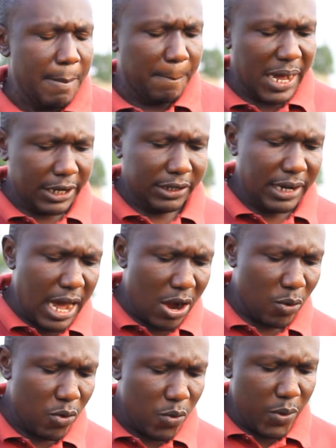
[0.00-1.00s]
But
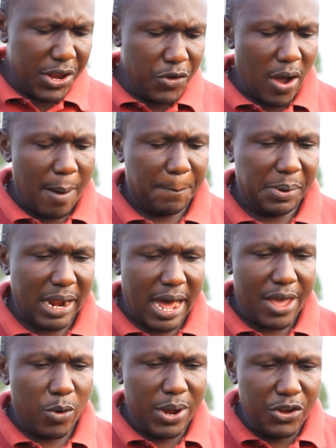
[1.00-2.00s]
now when you
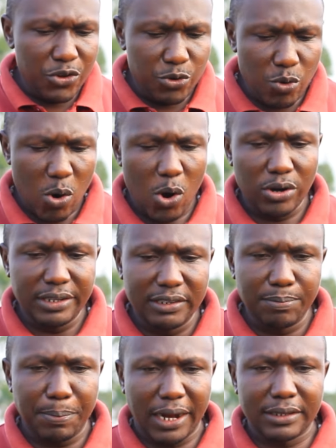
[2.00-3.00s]
apply, when you do all
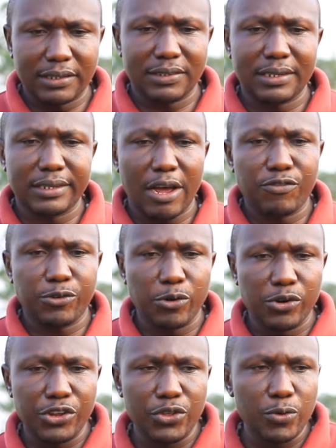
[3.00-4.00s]
these practices I've
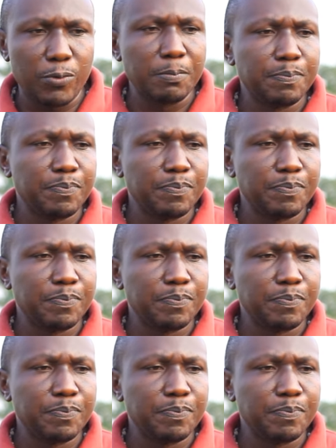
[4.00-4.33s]
told you,